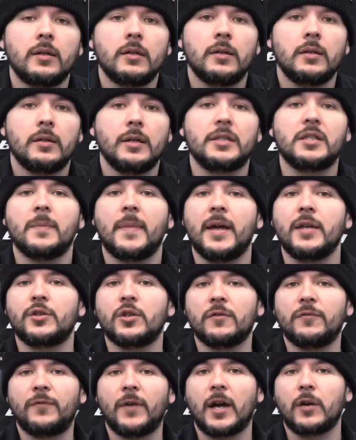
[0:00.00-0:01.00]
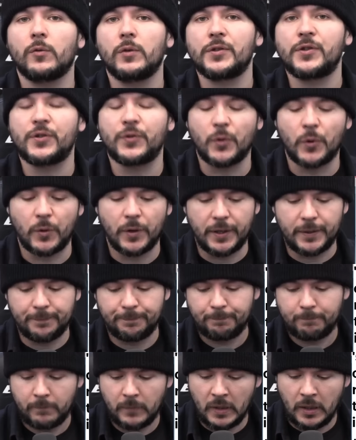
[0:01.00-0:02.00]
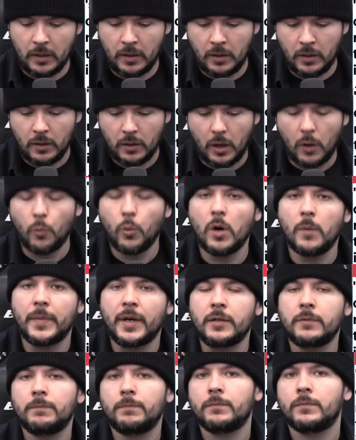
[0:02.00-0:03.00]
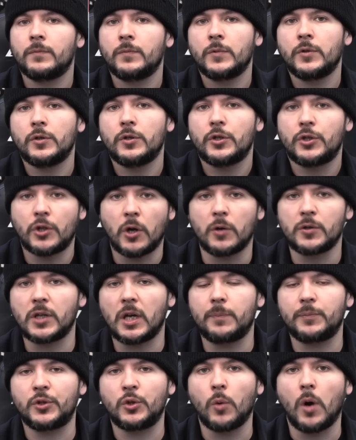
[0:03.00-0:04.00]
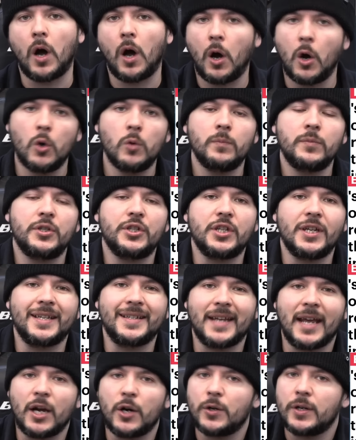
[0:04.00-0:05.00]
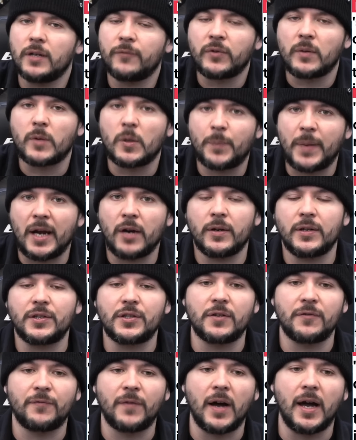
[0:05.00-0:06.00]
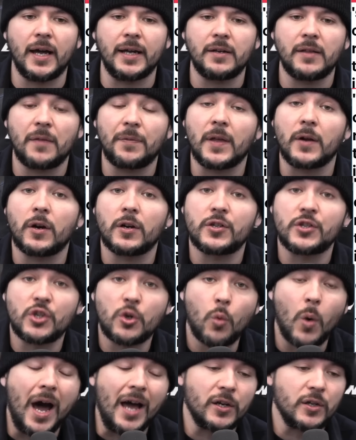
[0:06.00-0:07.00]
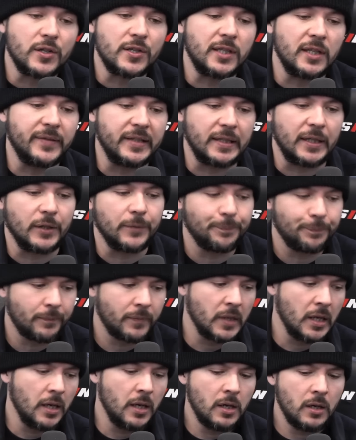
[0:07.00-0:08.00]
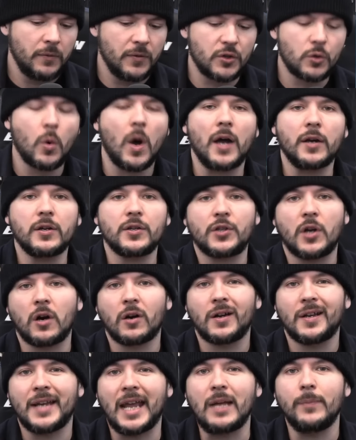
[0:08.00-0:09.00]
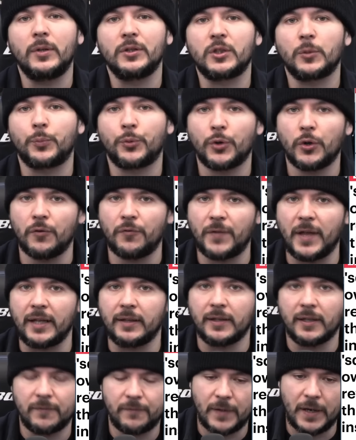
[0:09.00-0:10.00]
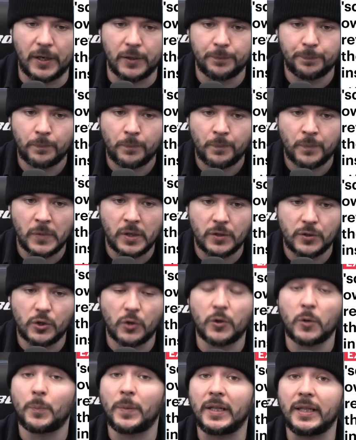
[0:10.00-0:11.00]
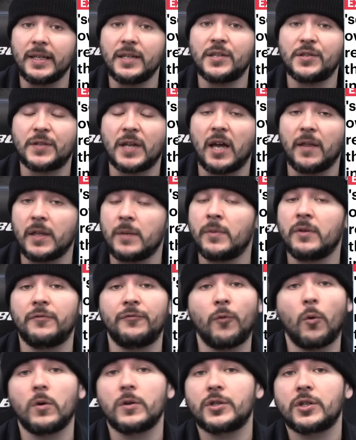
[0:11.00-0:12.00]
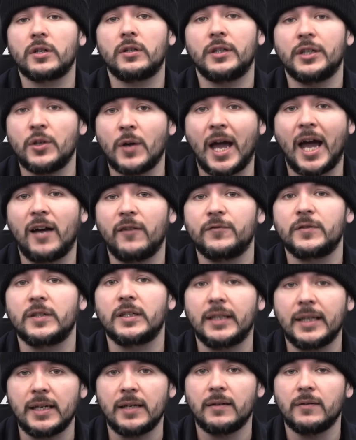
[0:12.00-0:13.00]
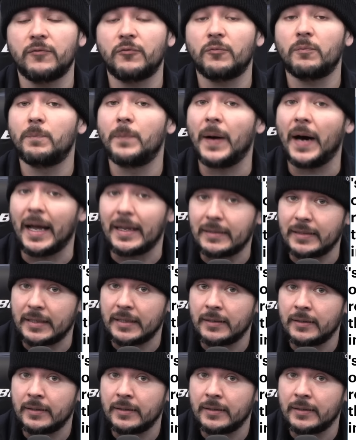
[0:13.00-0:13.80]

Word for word: It's a major viral story. A woman shows up to a home she inherited from her parents to find that there are squatters living there. The squatters are unable to prove they live there, so the police tell them, unfortunately, you have to leave. But